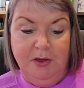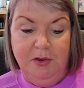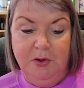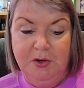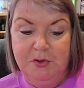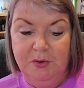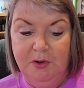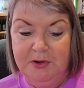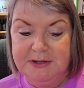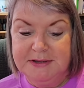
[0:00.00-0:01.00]
You can do a
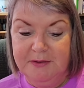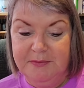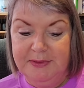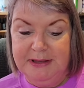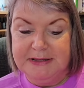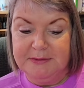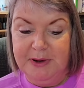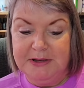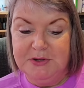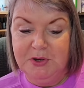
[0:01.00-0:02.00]
lot of stuff with these
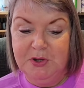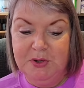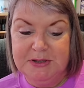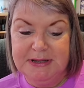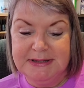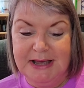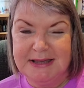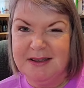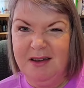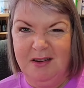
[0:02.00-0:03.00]
squares. You can use this
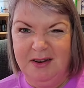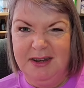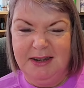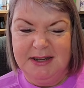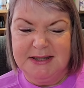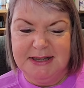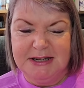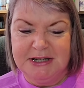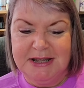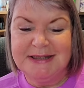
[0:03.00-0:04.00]
as a kind of
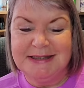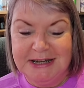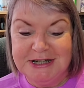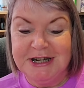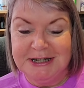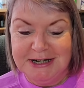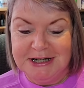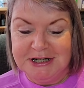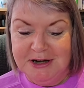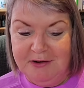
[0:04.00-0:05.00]
stitch
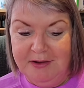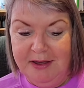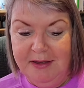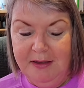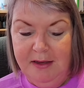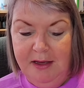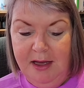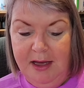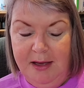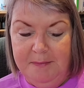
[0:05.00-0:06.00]
dictionary.
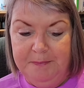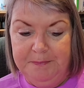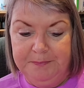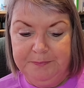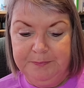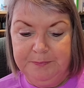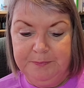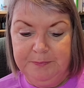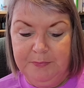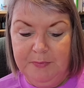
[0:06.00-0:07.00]

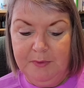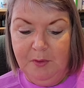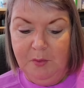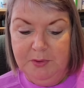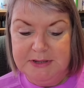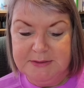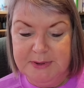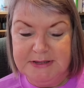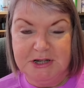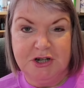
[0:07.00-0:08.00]
All the
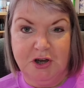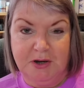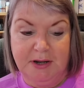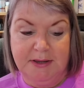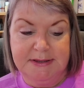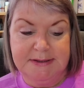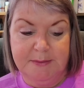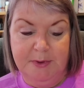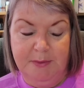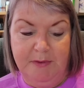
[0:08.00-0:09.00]
squares are charted, and some
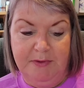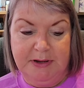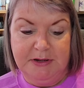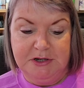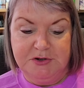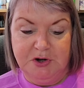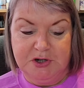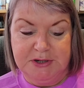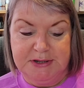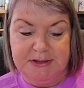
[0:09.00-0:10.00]
of them have written
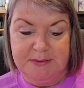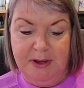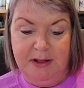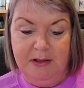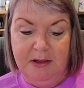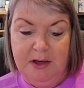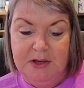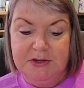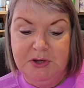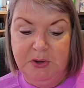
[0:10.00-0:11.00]
instructions as well.
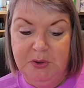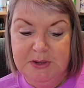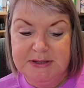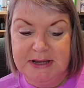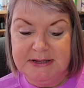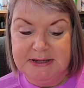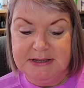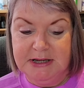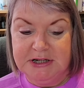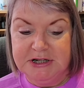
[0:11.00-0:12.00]
So you can use it as a
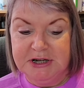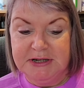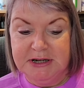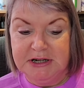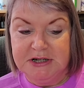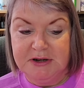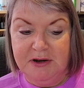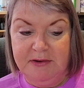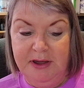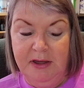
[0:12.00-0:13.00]
stitch
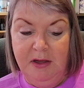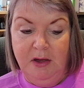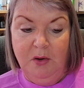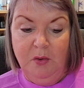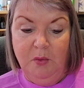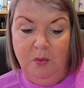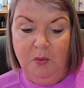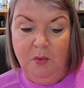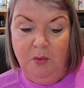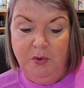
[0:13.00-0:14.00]
dictionary,
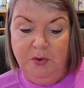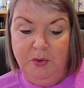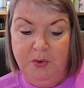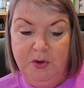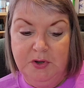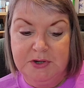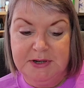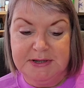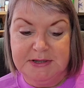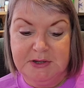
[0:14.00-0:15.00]
or you can
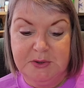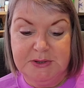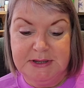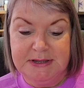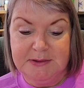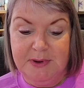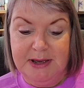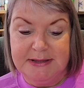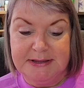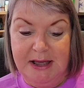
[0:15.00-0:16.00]
just use these
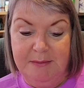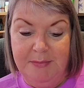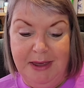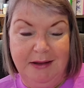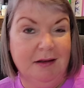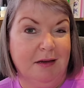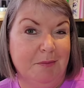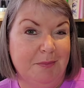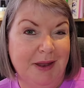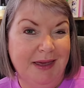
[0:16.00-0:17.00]
squares and make like a
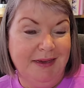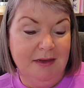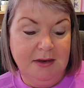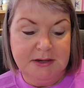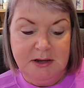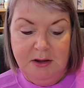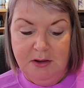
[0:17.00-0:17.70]
blanket.